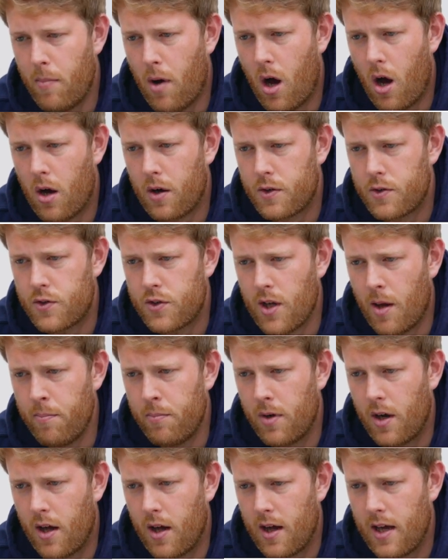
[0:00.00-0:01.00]
Mark
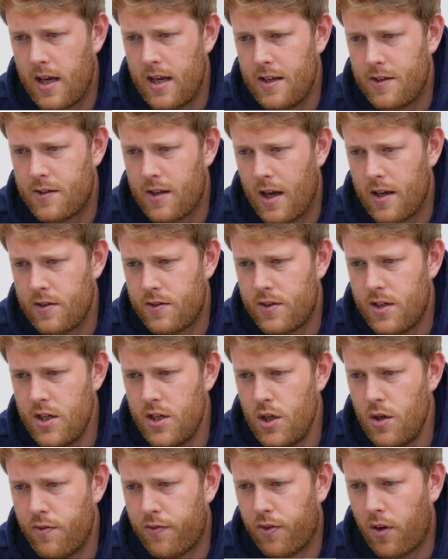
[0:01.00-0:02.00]
Sumner, he says,
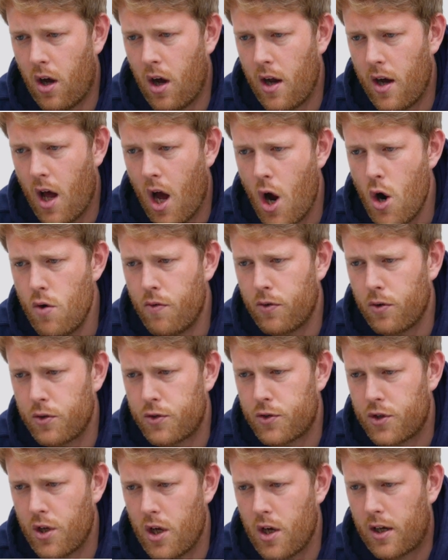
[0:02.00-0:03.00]
did you fly an oval
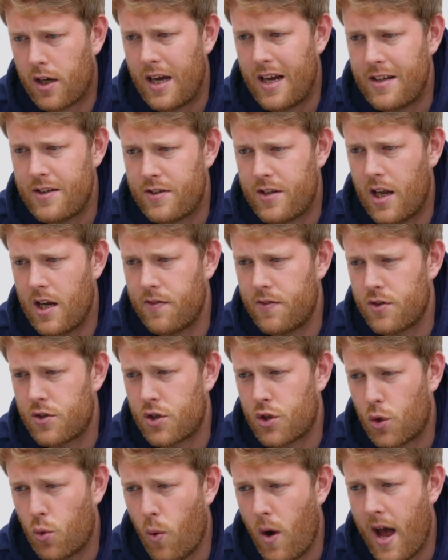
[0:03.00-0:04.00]
circuit instead of a
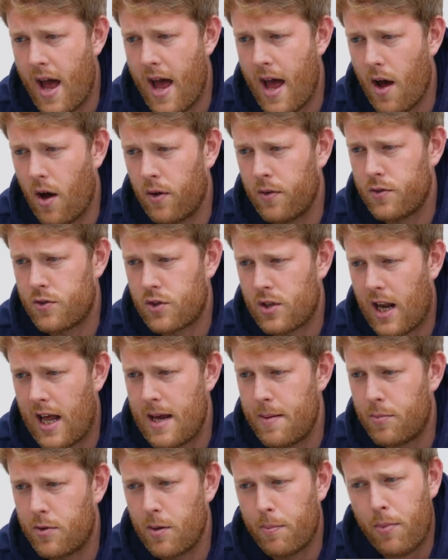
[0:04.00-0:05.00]
square on
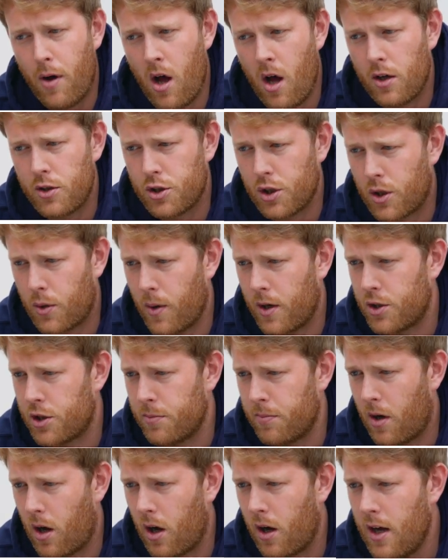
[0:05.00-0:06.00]
Sleap departure?
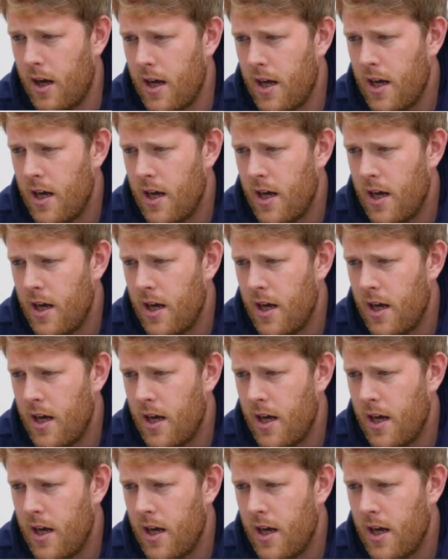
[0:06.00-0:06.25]
Question mark.